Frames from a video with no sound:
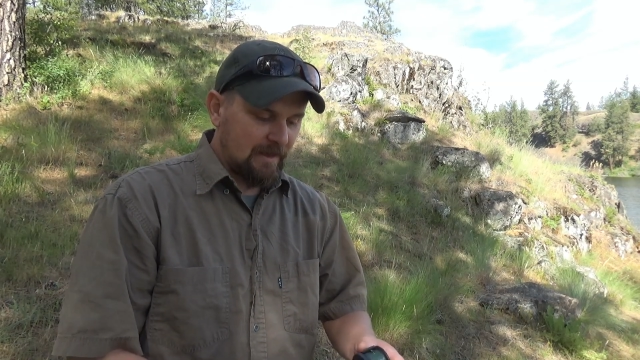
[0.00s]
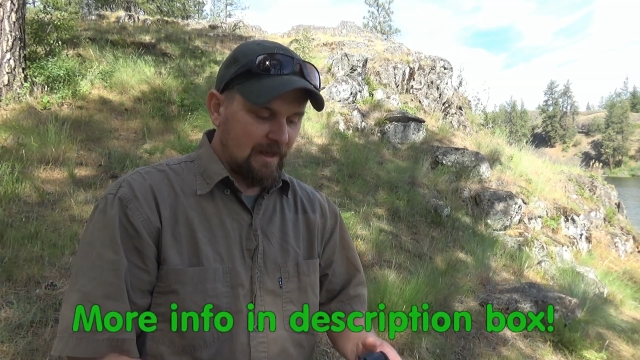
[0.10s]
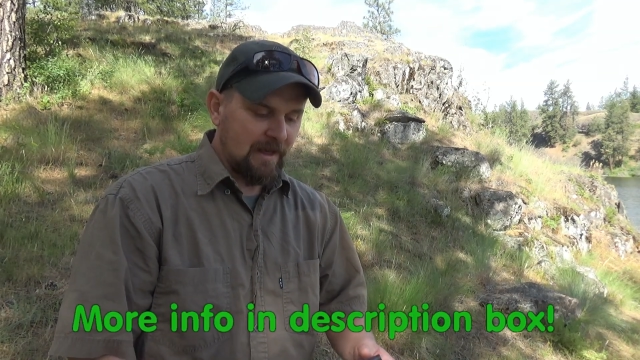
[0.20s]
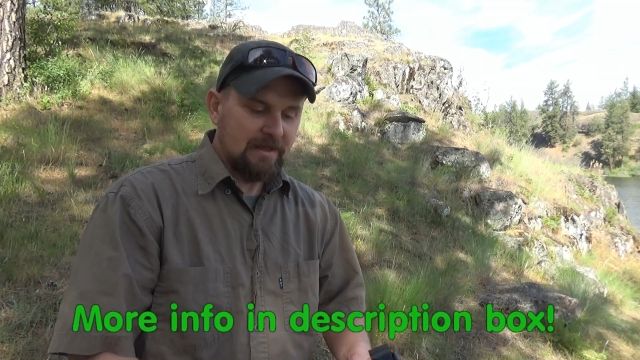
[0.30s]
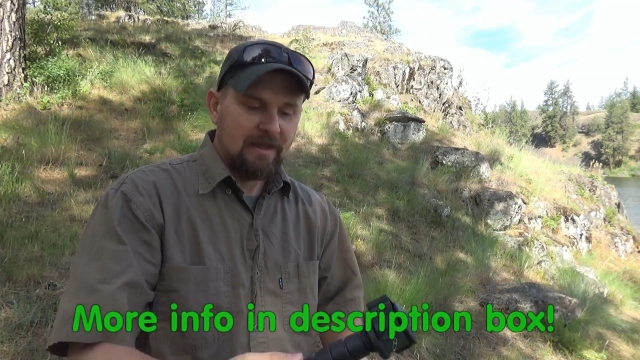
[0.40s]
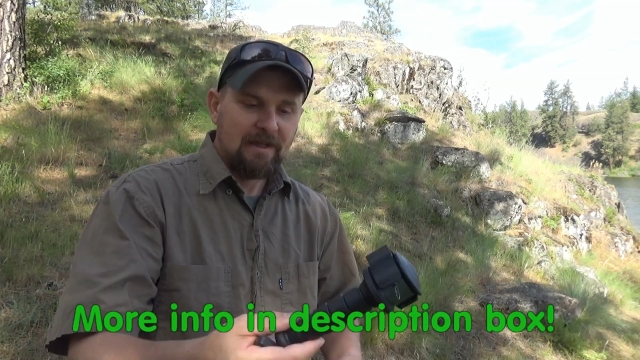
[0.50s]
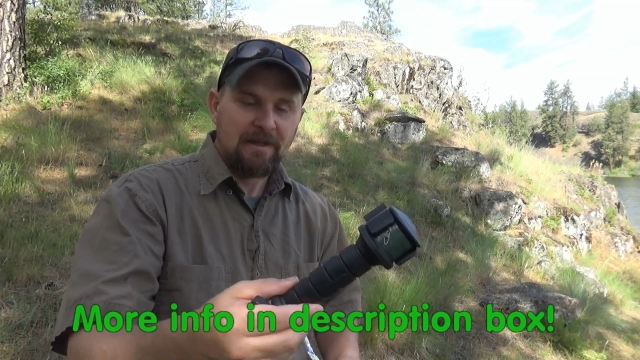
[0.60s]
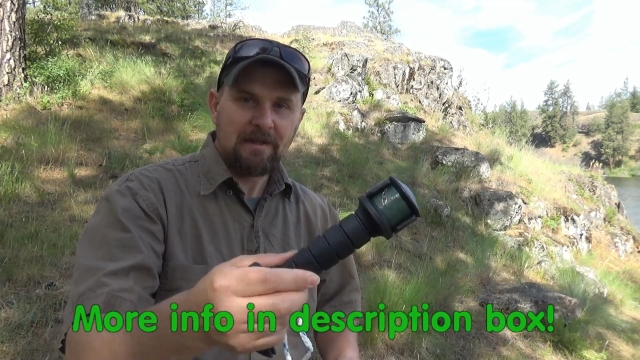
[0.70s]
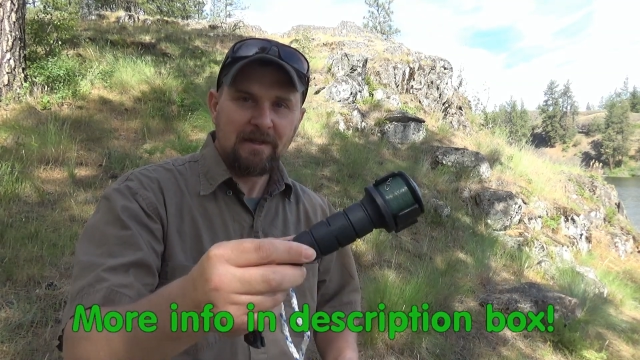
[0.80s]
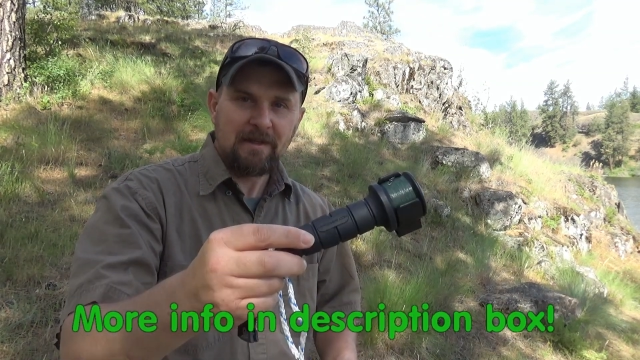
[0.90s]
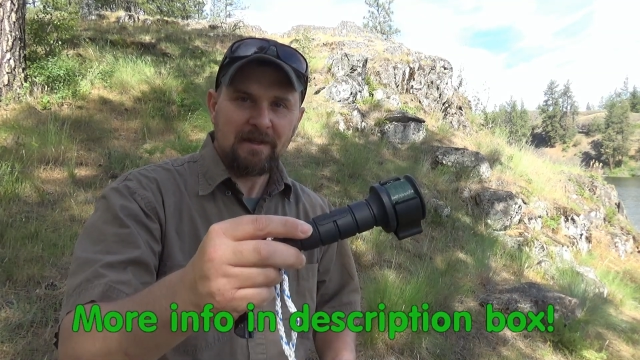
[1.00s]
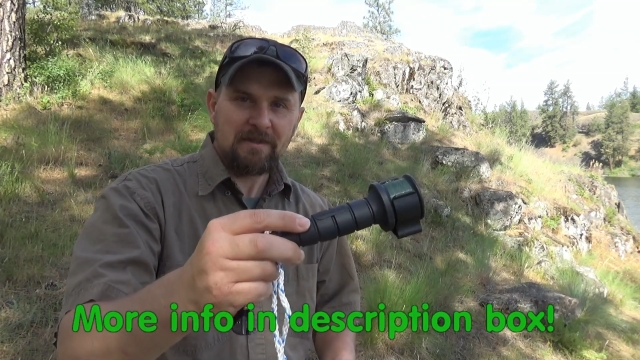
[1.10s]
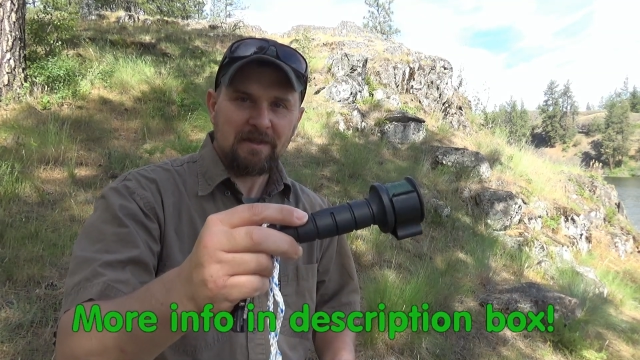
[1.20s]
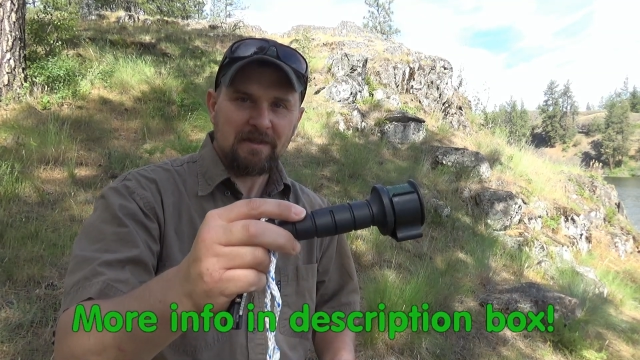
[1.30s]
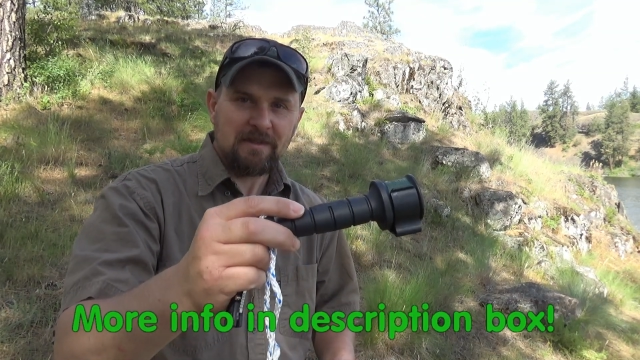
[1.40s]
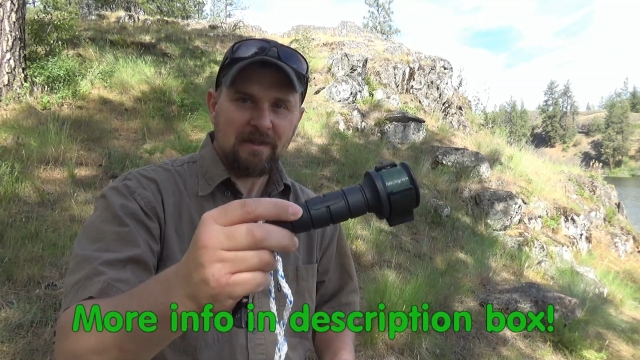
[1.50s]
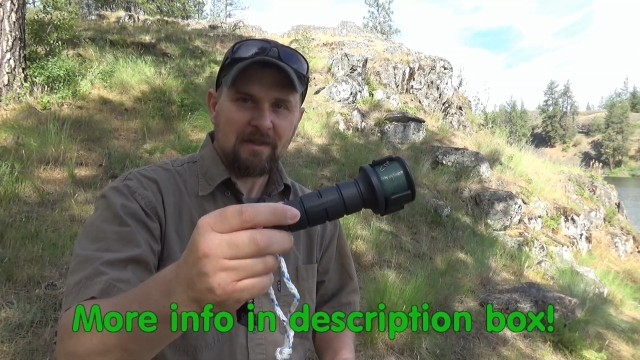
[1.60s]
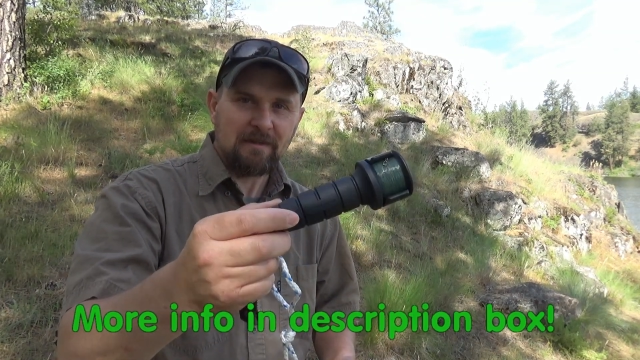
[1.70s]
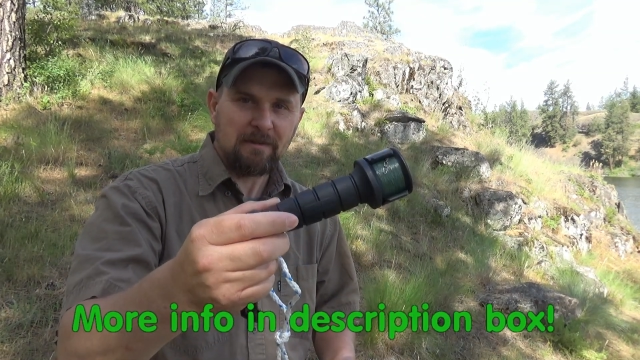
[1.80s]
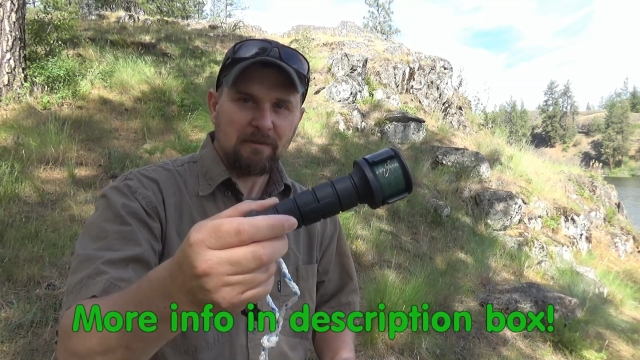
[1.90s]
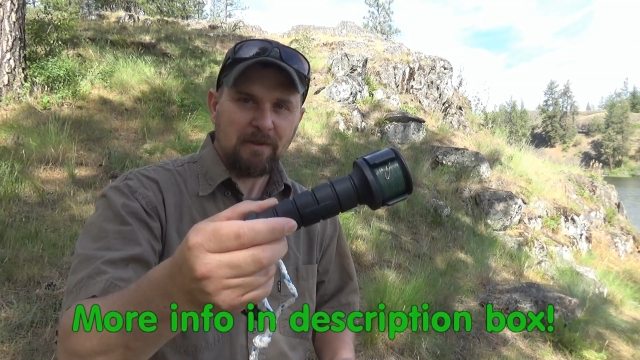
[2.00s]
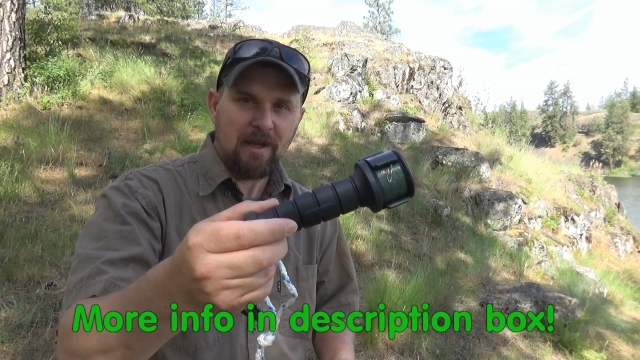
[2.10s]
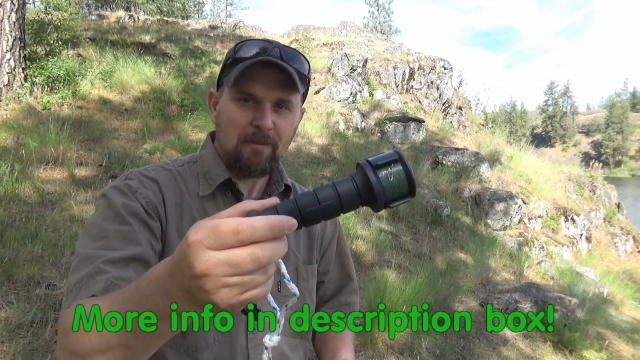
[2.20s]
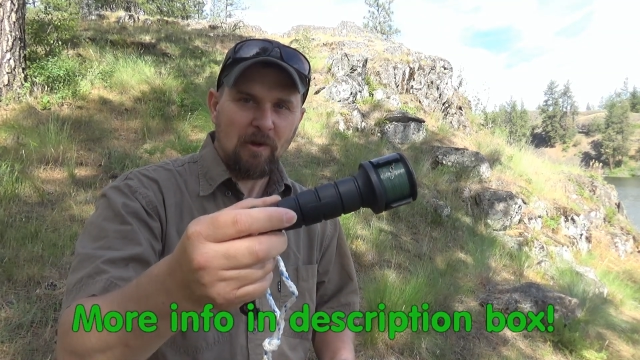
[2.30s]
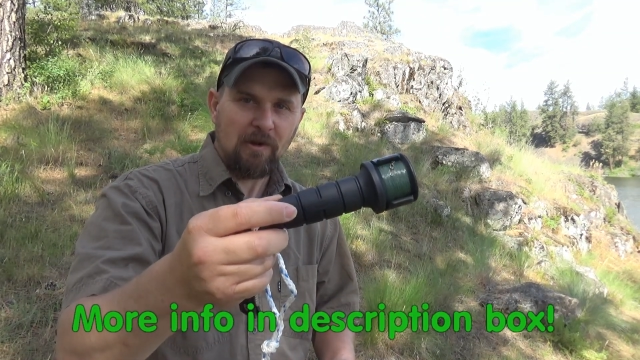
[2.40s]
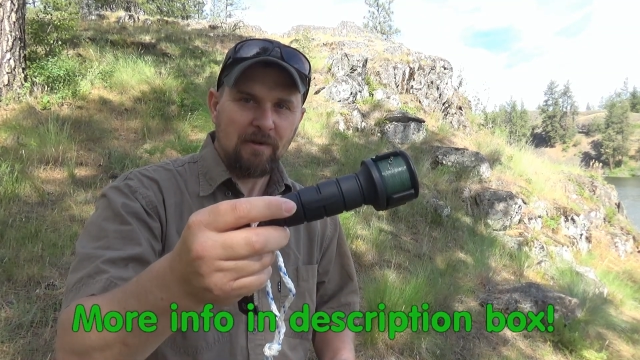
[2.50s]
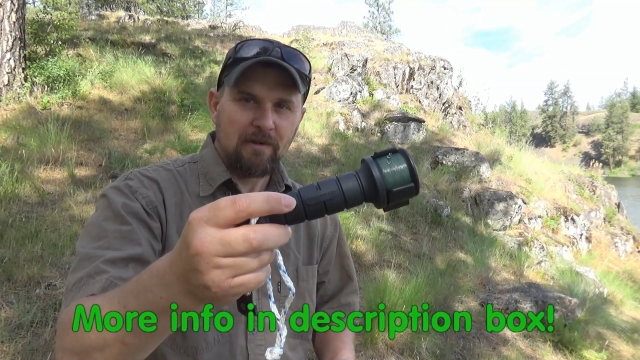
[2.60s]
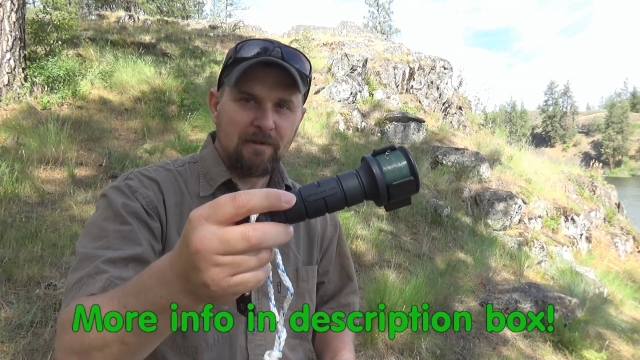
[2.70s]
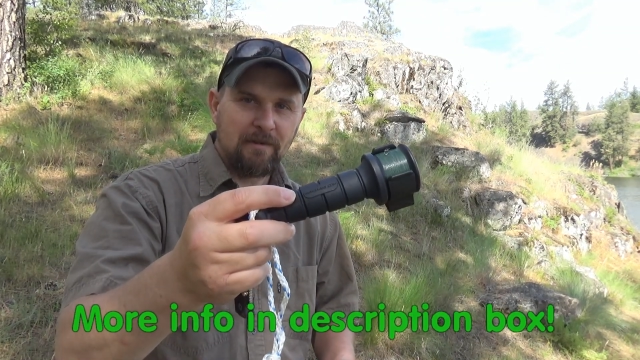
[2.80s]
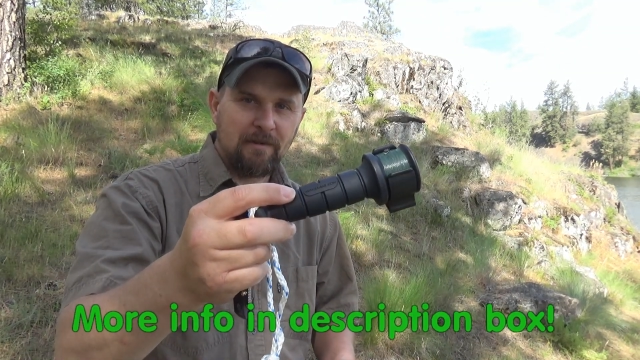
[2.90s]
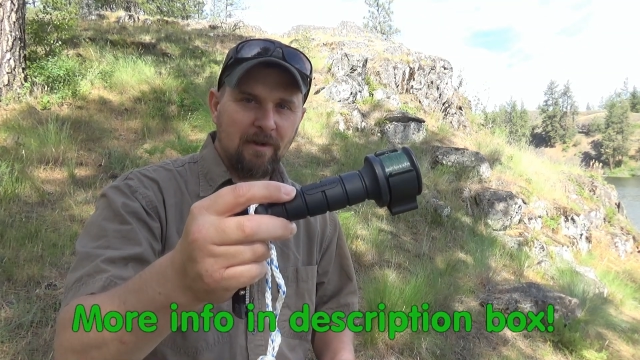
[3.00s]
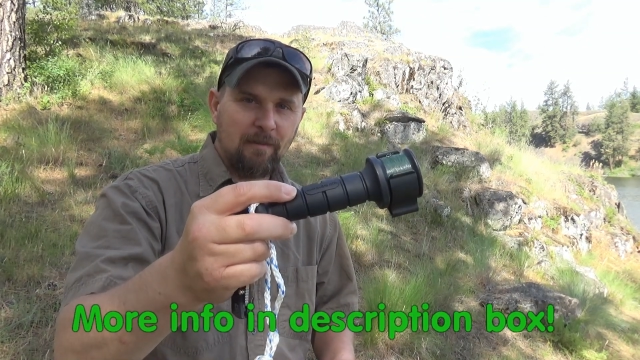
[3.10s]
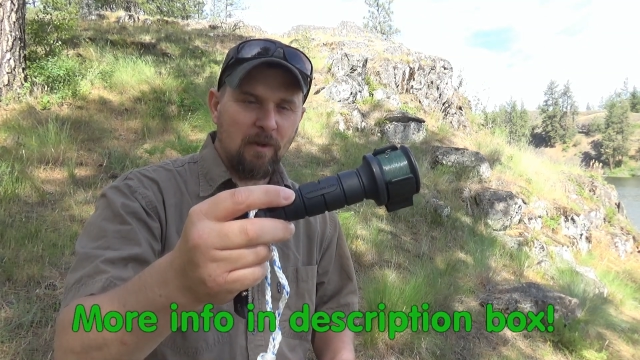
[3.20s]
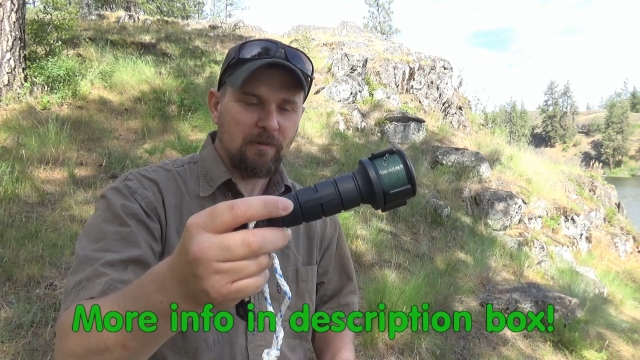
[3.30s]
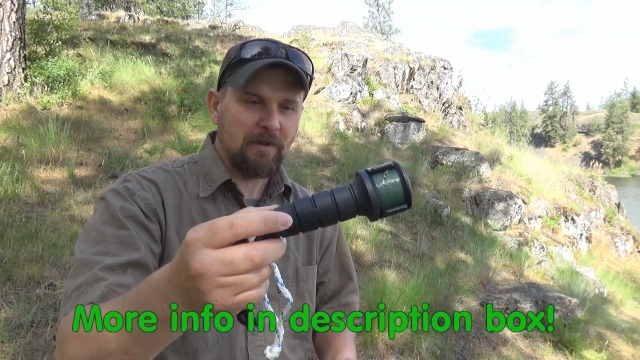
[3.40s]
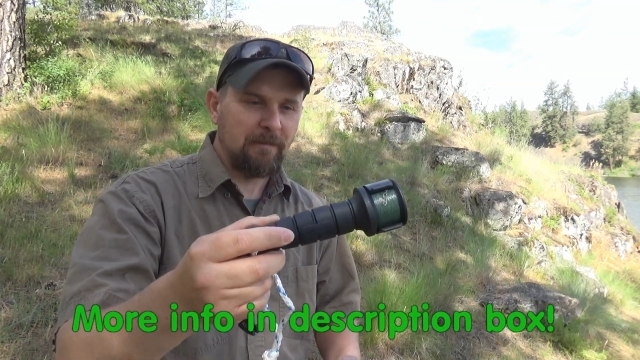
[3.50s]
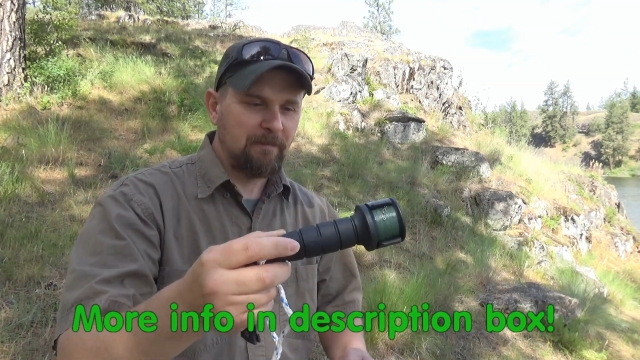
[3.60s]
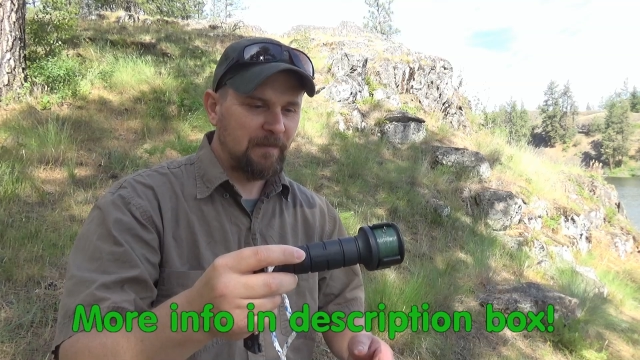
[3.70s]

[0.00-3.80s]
and it's this little K-bar hobo reel.